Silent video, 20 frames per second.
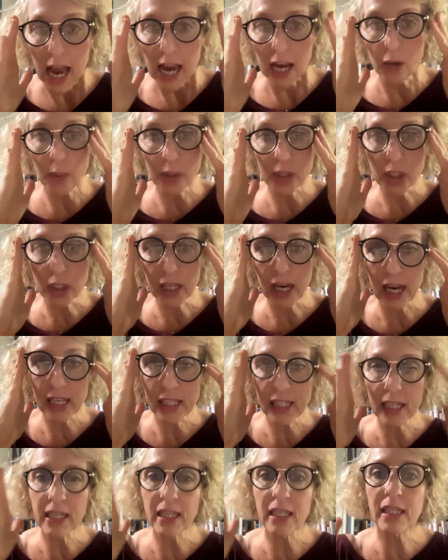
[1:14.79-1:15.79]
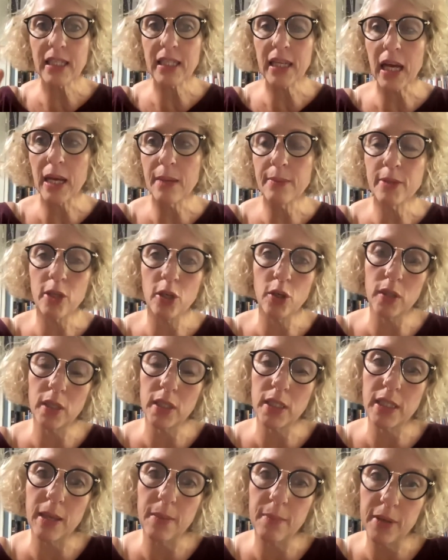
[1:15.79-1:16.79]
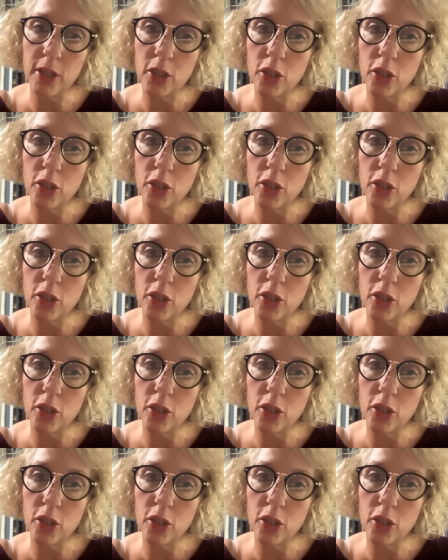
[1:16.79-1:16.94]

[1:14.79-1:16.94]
In which case, it is time to look at somebody